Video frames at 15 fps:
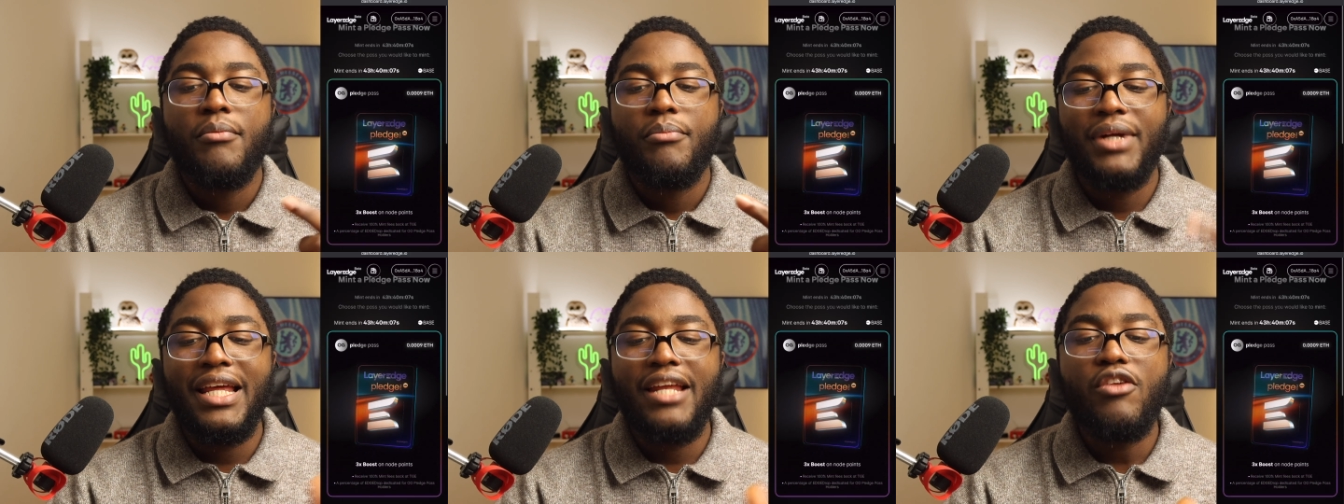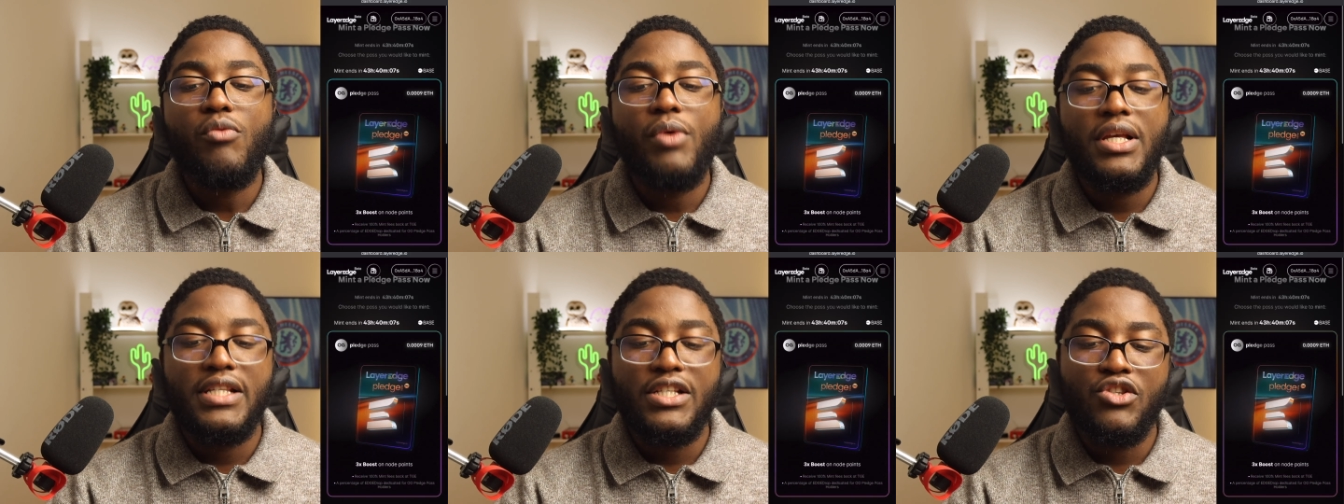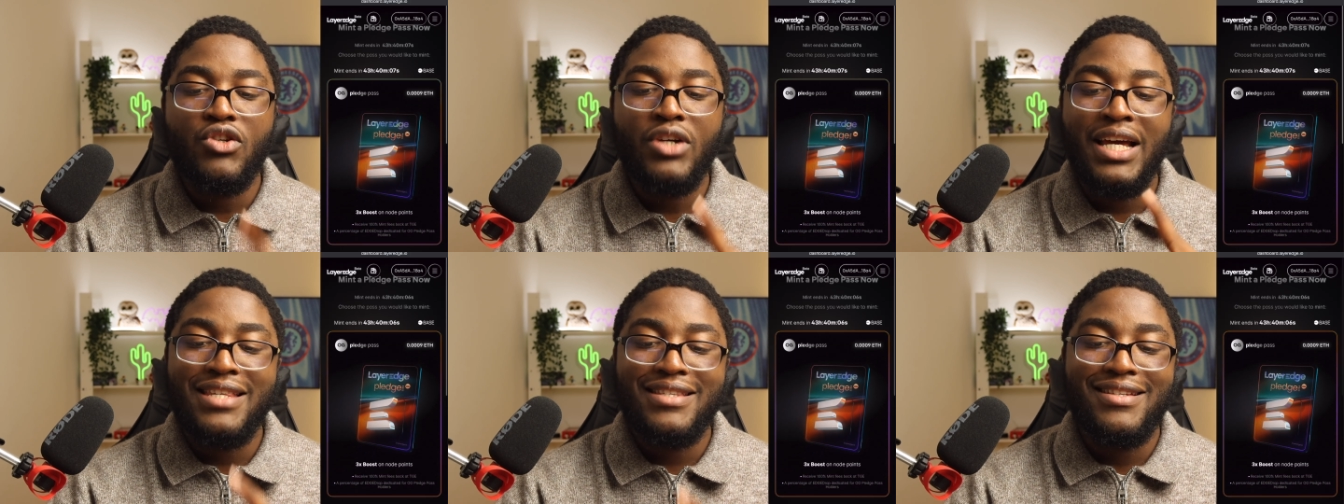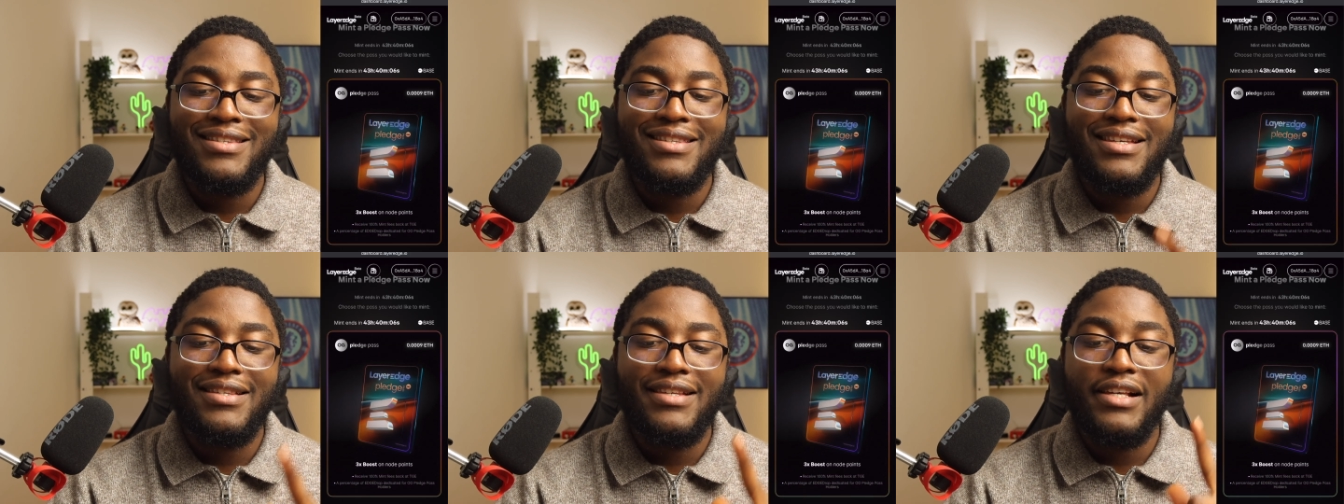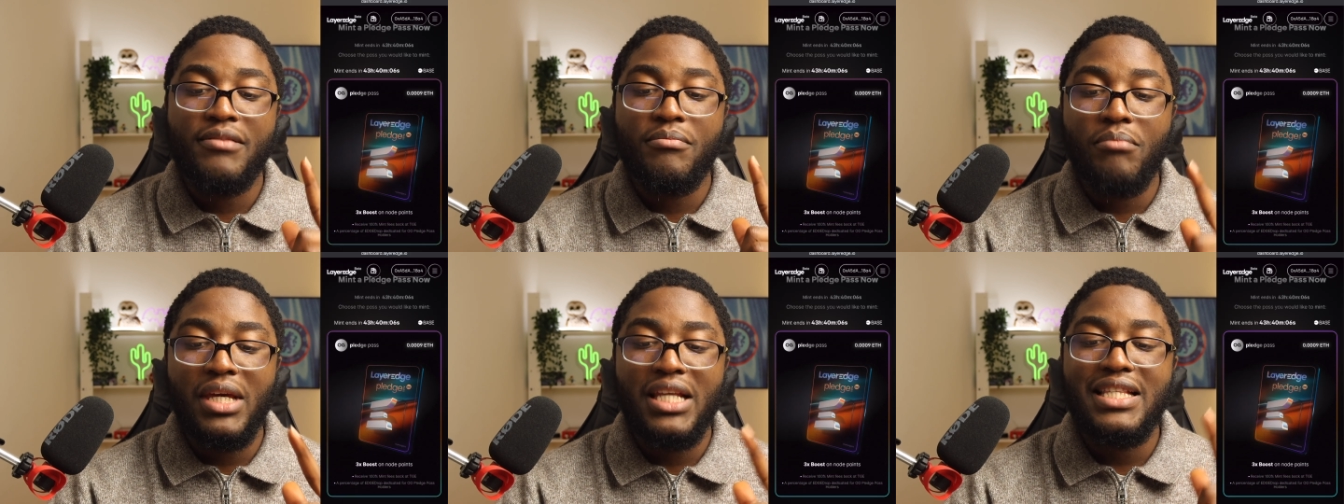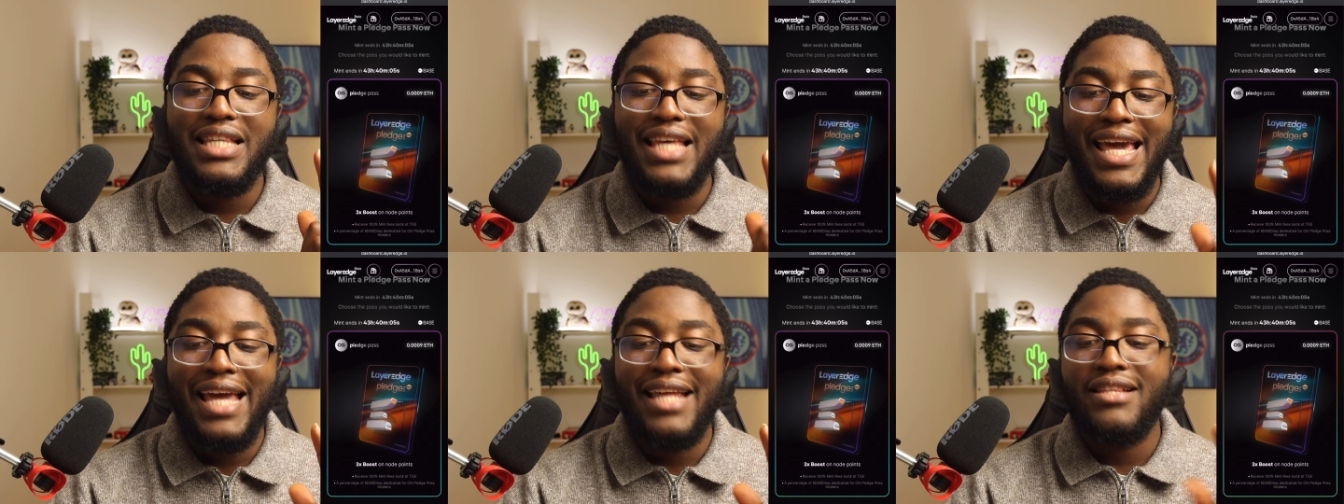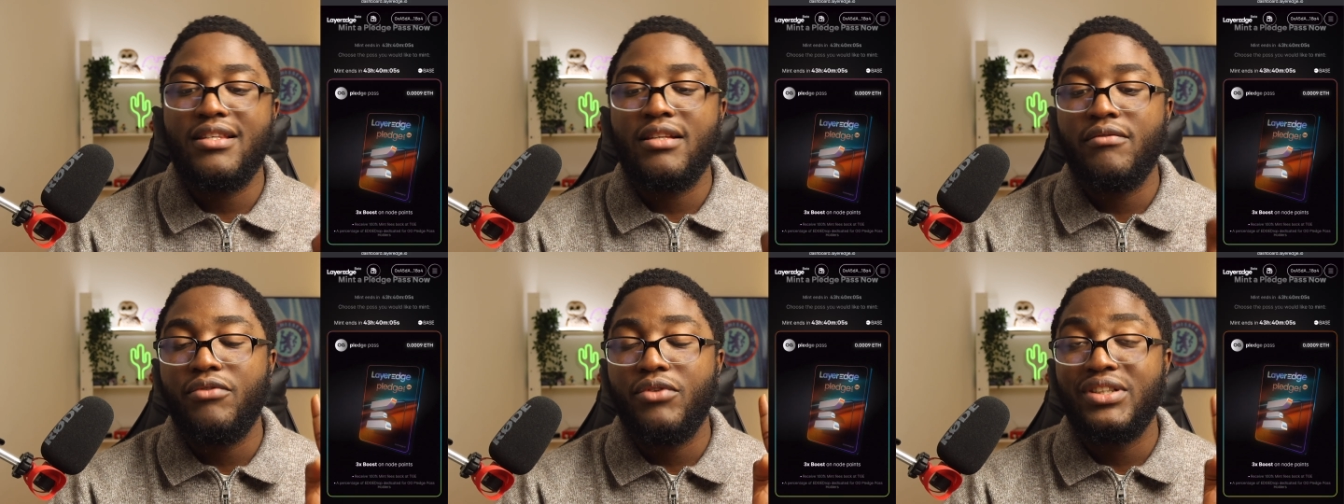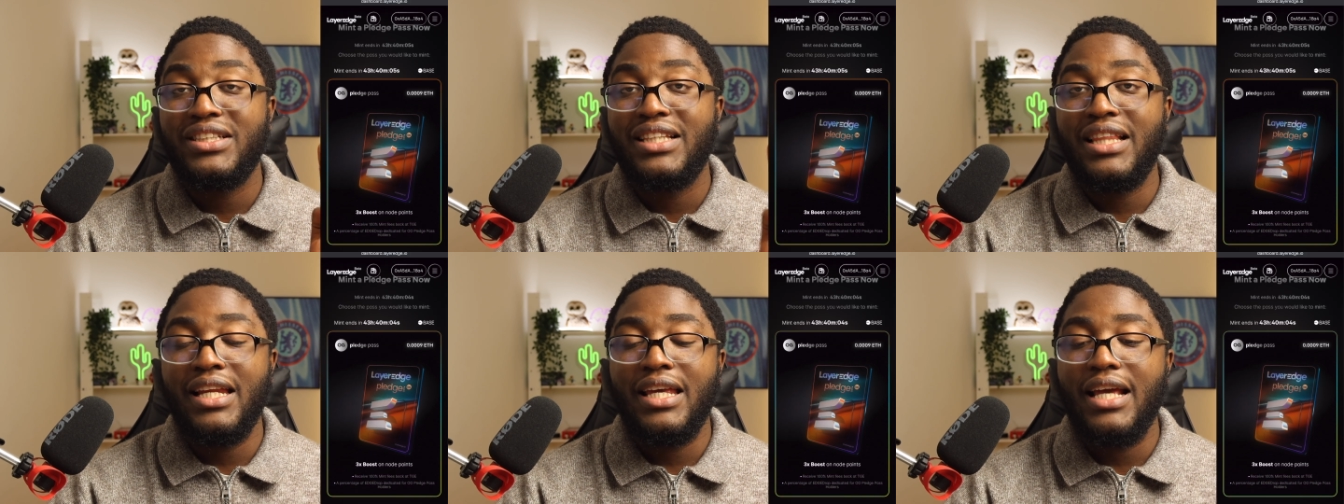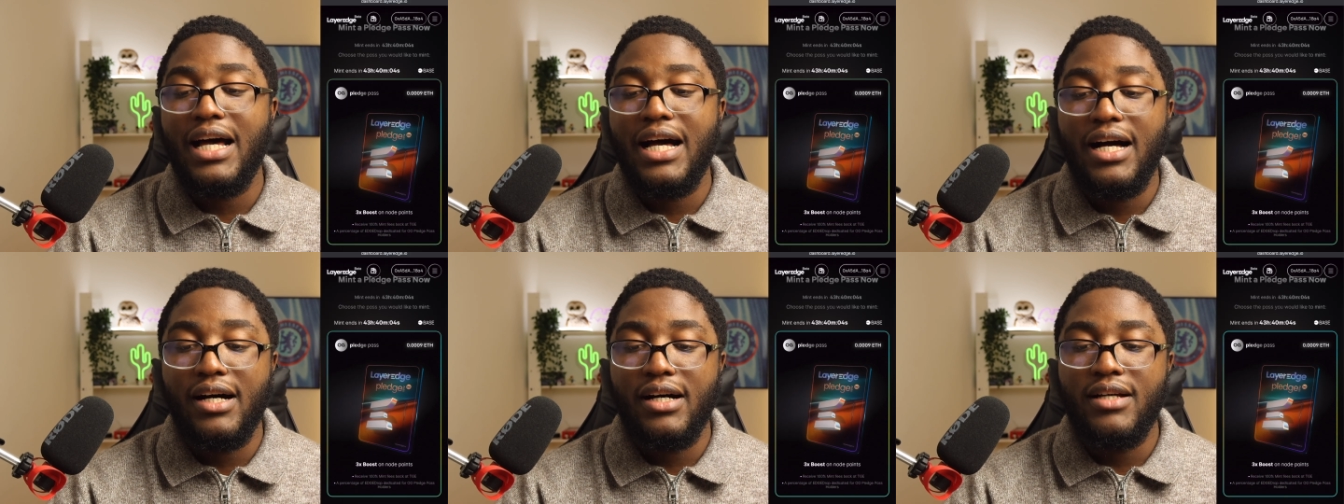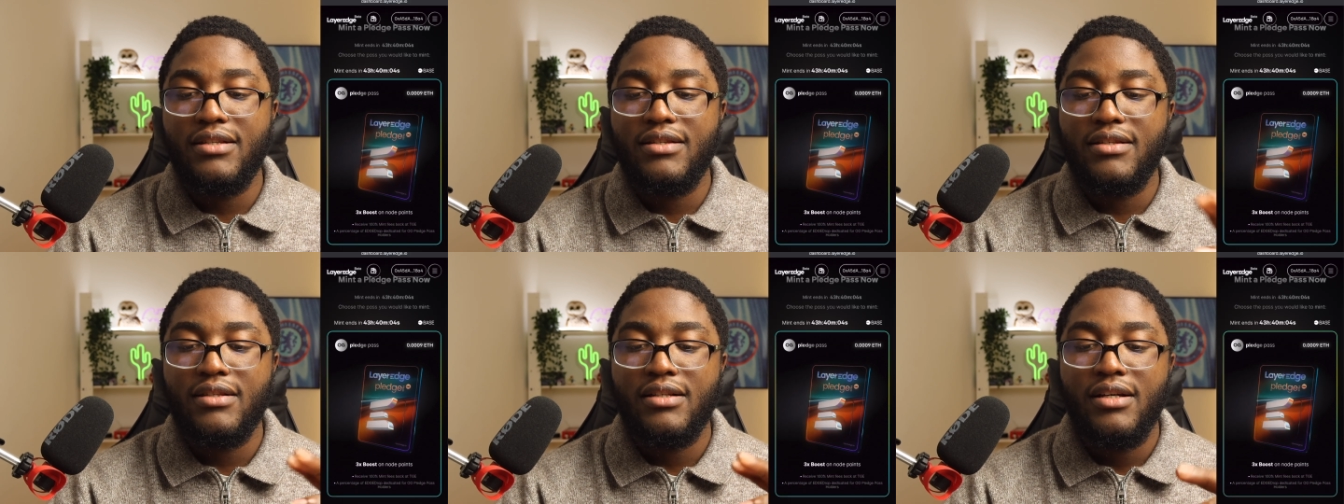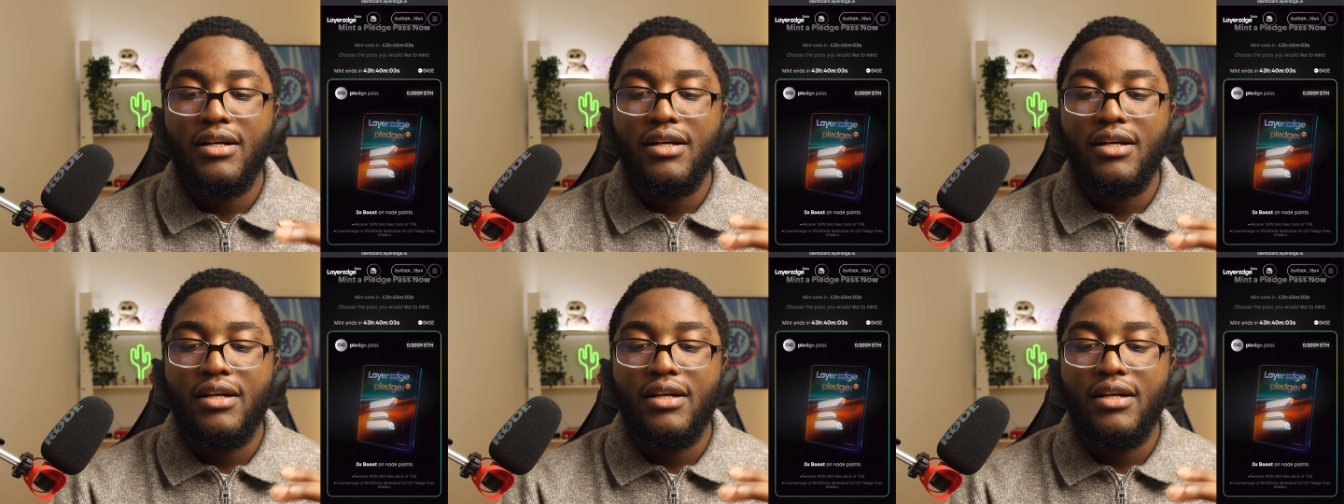But anyways, as you guys can see, it says mint ends in 43 hours.